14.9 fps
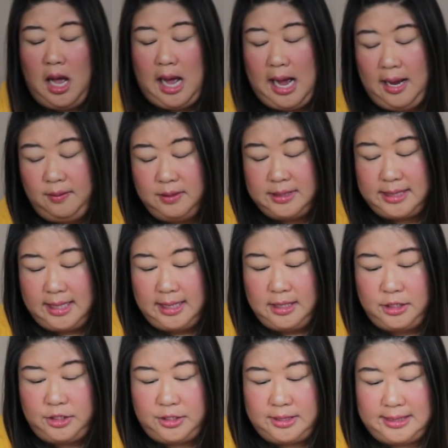I was
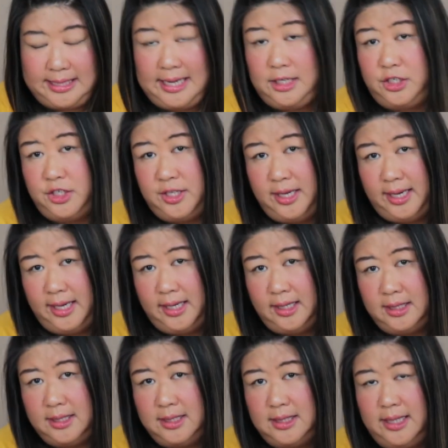gonna sketch
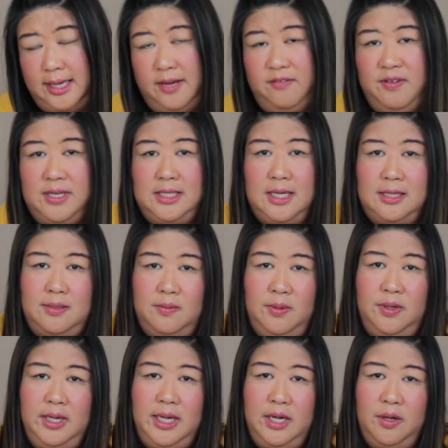things, like if I saw
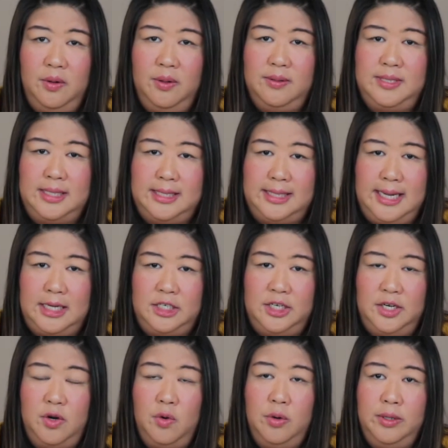something cute, I was gonna sketch
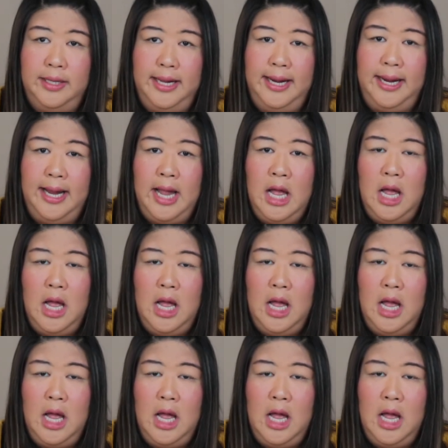it, or like